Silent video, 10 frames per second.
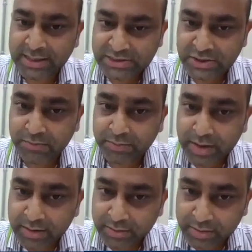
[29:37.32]
so
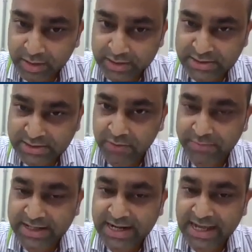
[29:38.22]

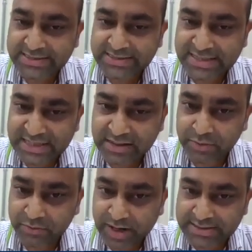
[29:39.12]
solvent relaxation
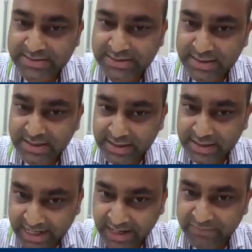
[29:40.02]
provides
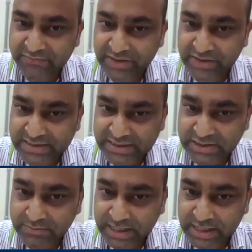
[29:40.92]
dynamic features of
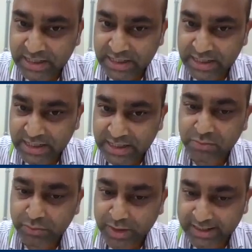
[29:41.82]
the lipid head group,
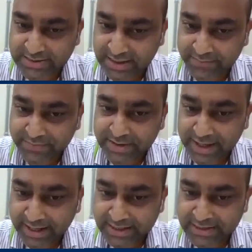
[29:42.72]
whereas the
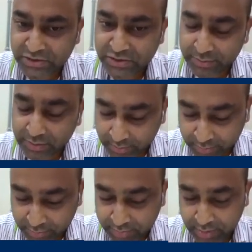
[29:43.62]

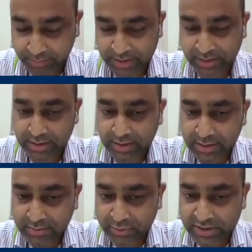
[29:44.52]
anisotropy,
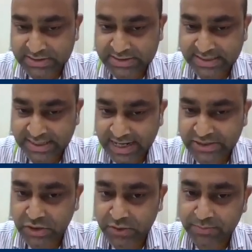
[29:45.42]
fluorescence
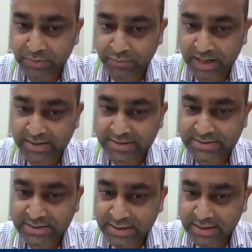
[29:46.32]
anisotropy
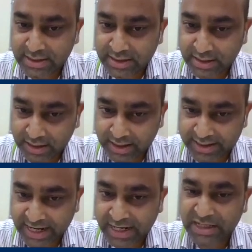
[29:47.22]
provides
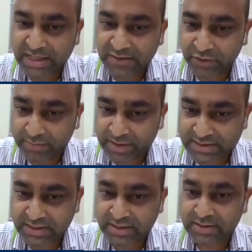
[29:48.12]
dynamic
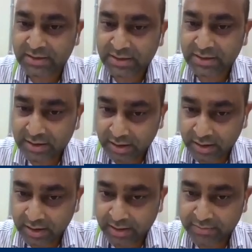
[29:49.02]
information
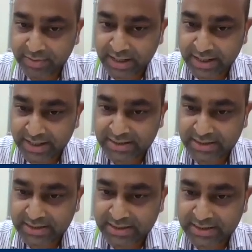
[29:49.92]
regarding the